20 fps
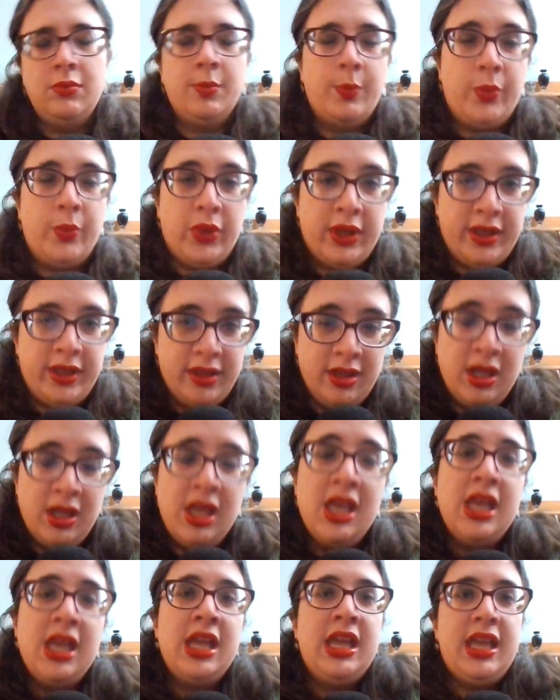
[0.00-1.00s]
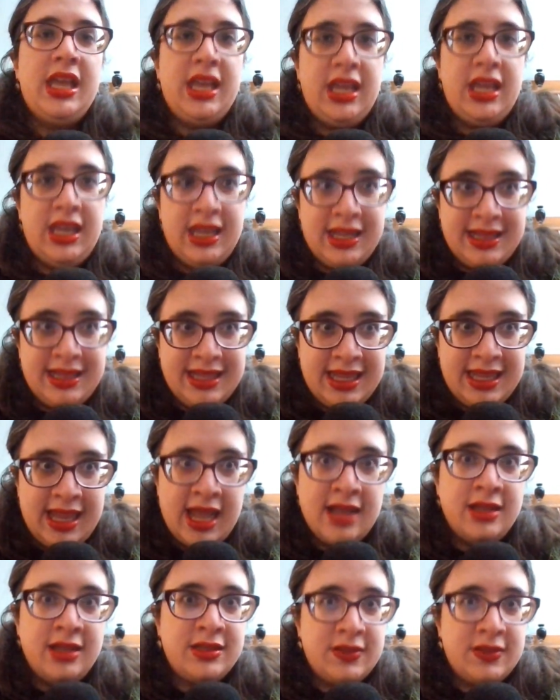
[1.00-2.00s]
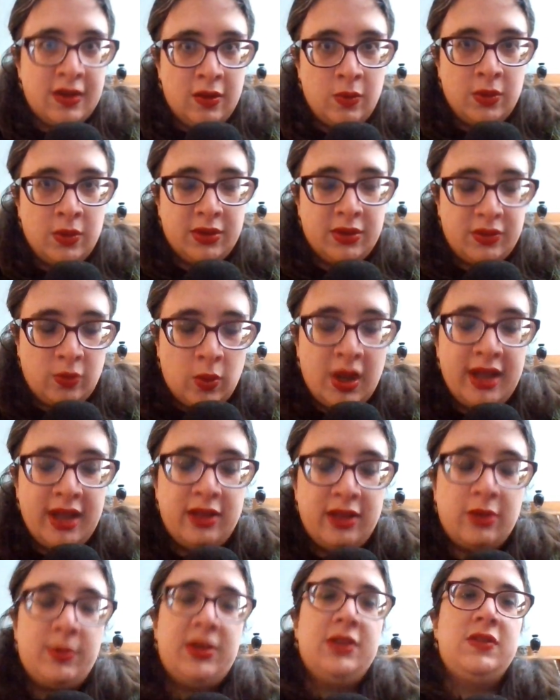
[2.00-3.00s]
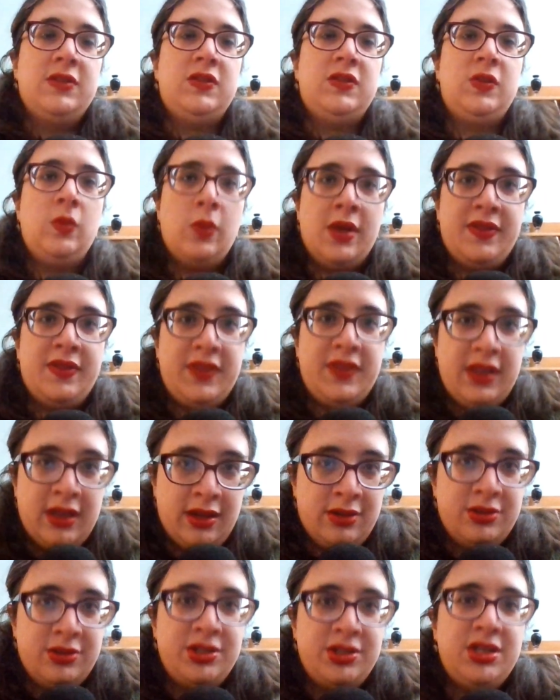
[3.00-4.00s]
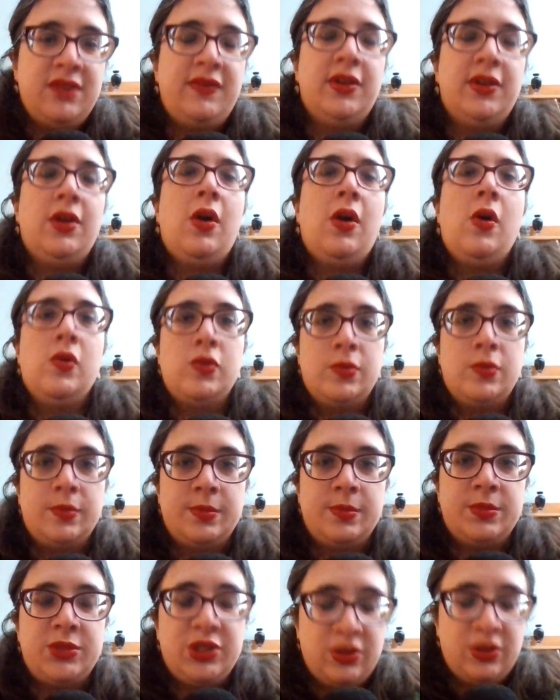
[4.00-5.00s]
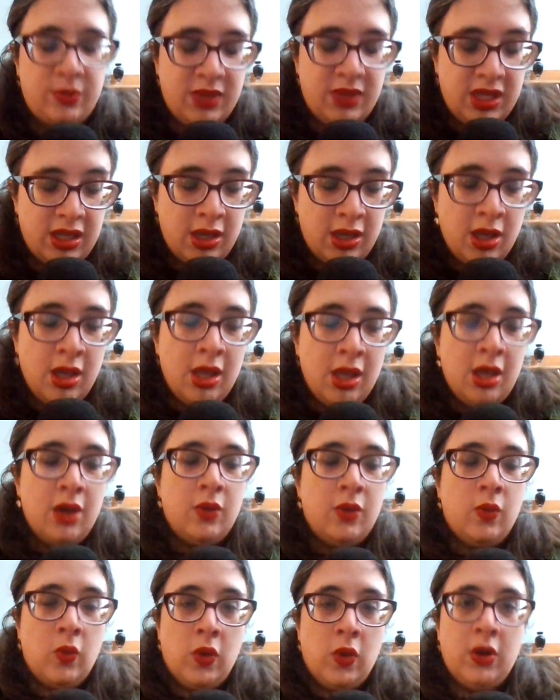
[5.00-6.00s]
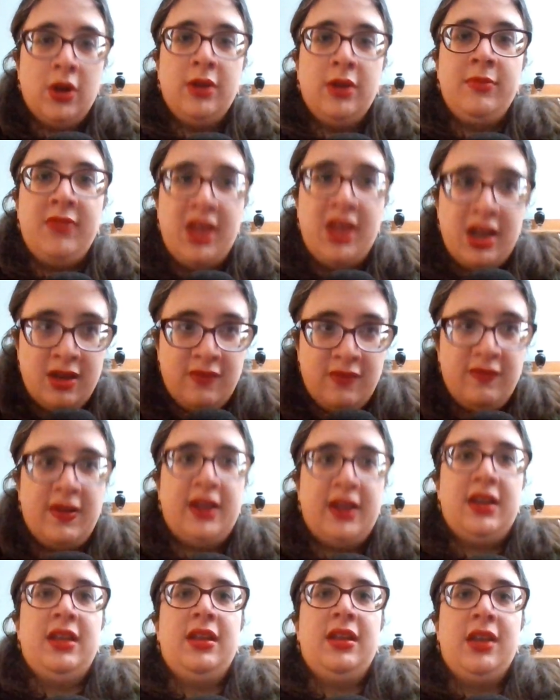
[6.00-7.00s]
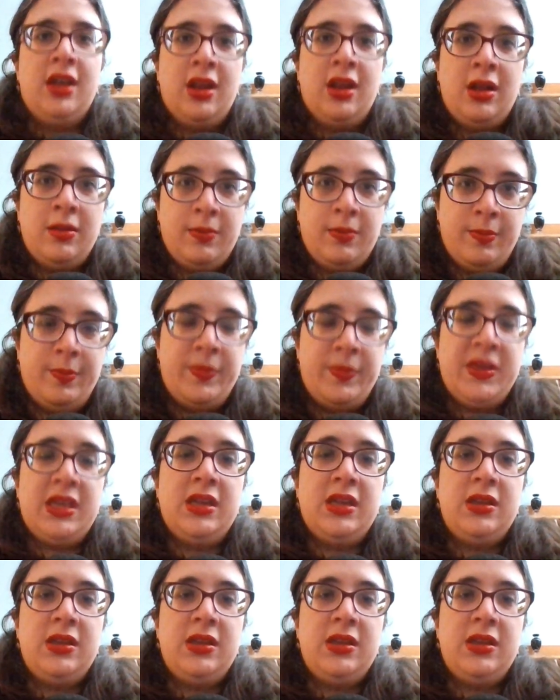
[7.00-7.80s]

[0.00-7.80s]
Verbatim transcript: but in the end it's all worthwhile because you want the energy of your home to be warm and inviting and upbeat.